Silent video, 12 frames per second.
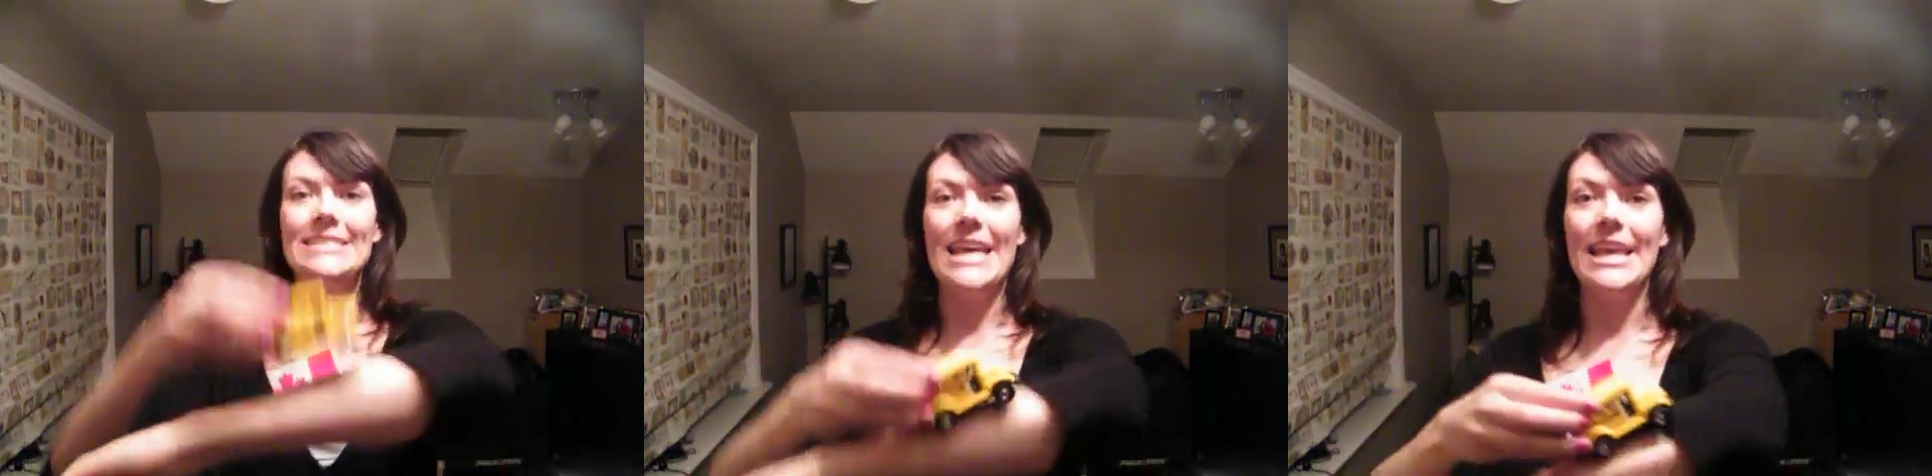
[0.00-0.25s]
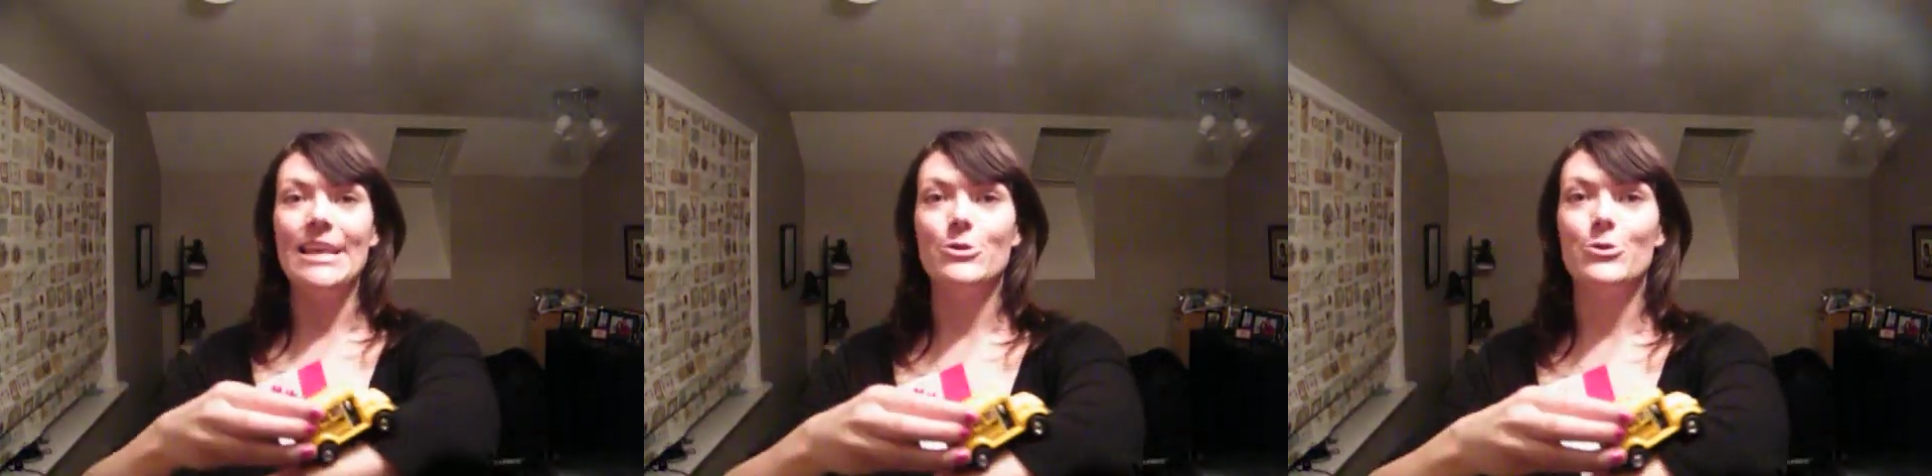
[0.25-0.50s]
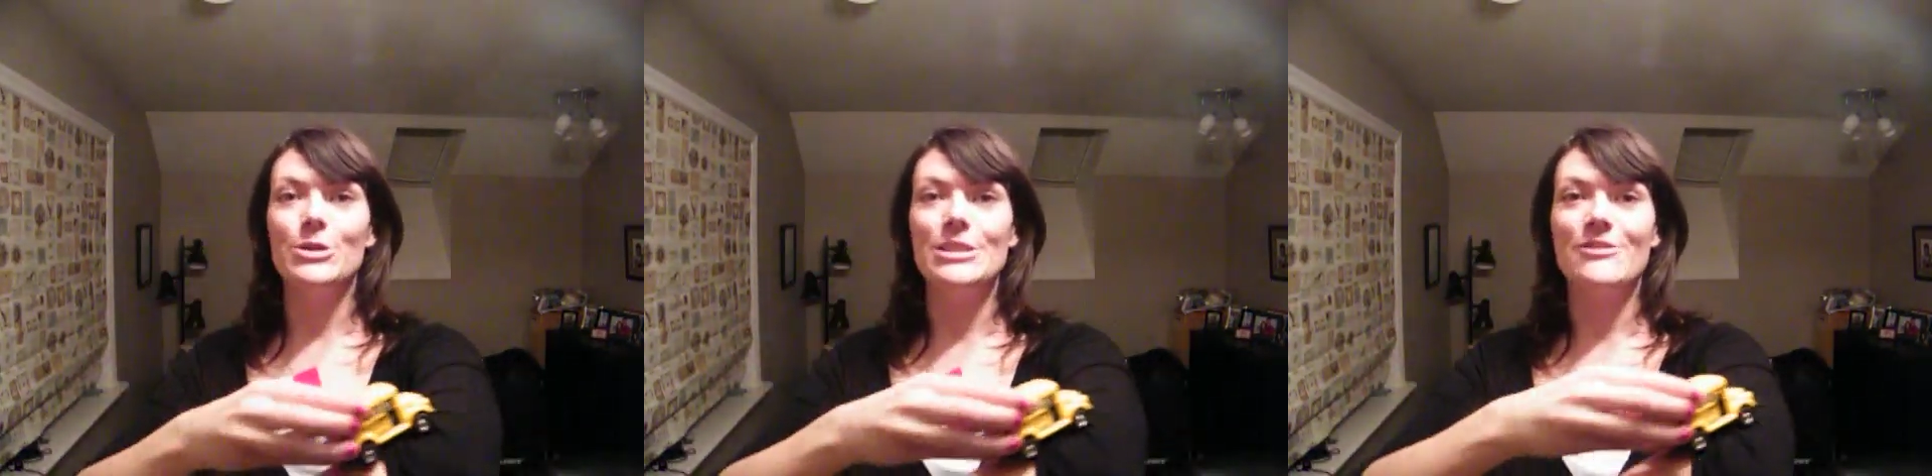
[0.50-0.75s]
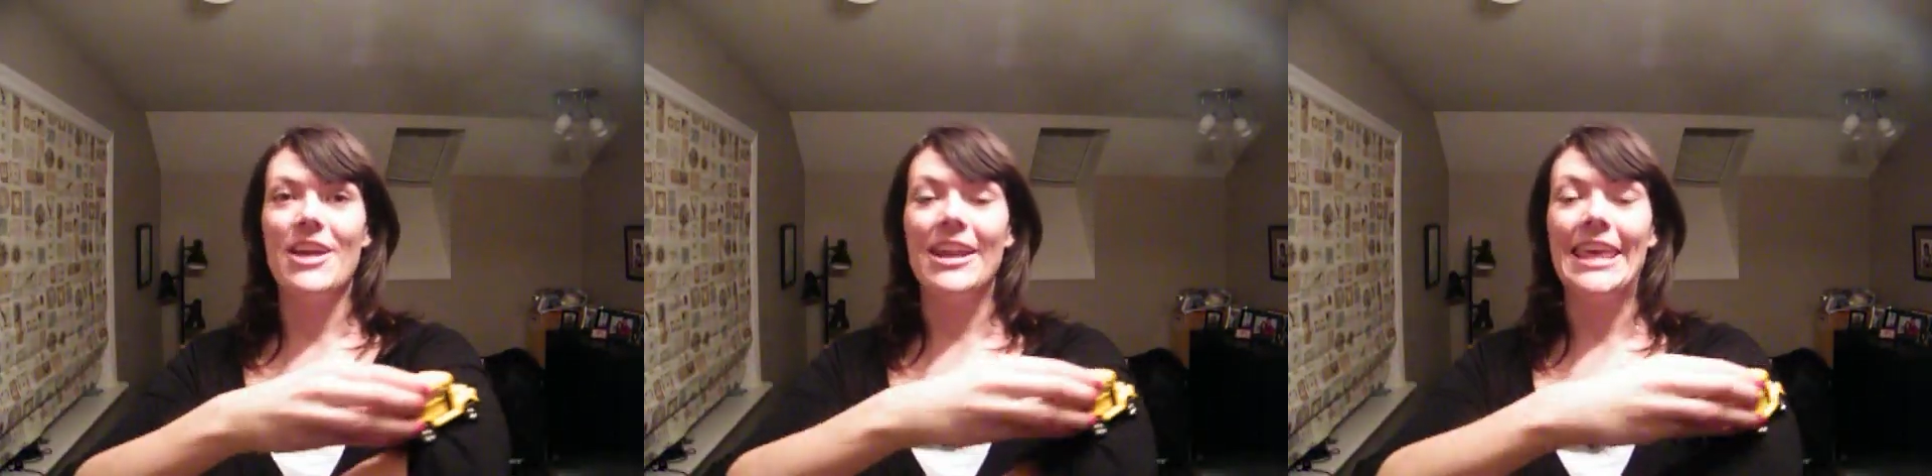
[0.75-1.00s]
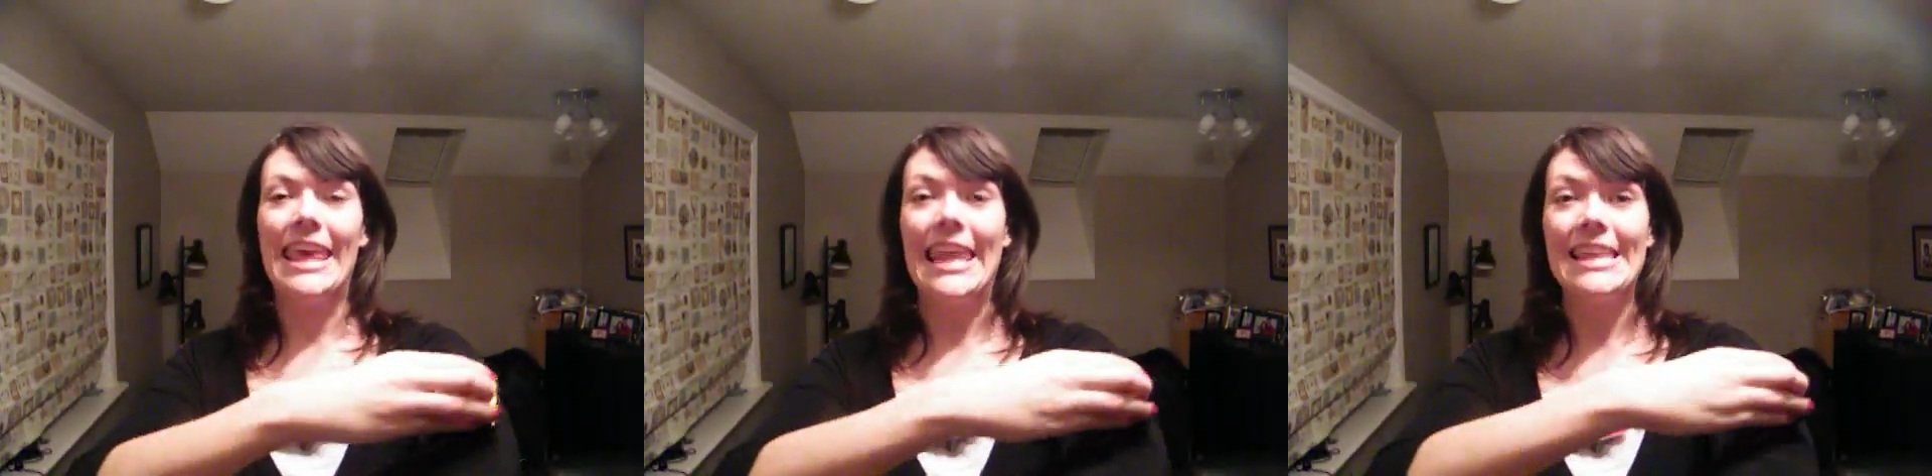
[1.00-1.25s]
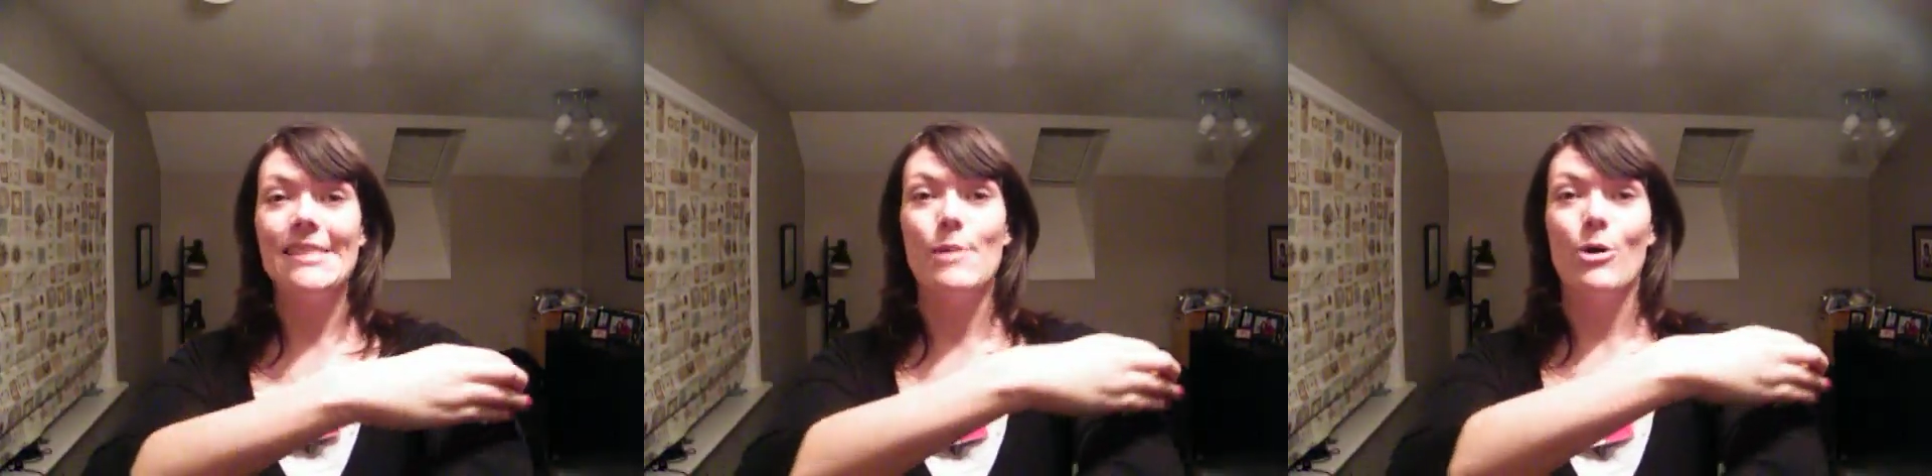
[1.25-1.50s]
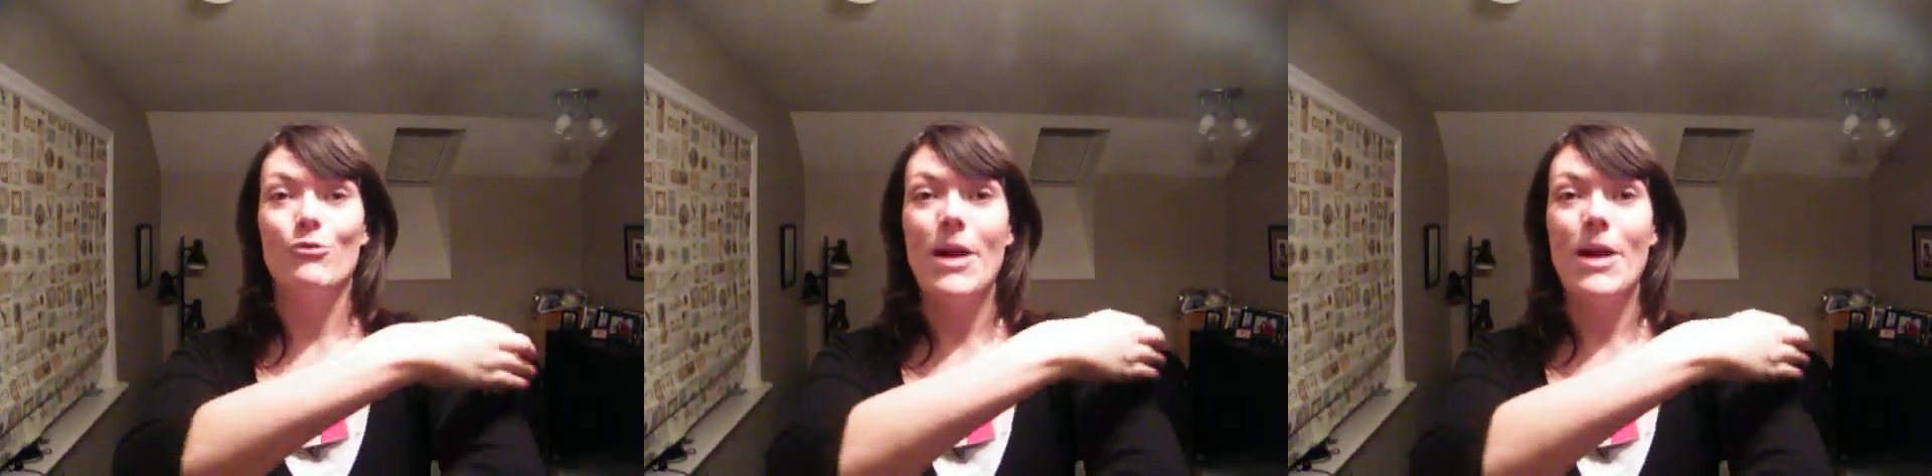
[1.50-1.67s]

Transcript: taking tourists around and getting them all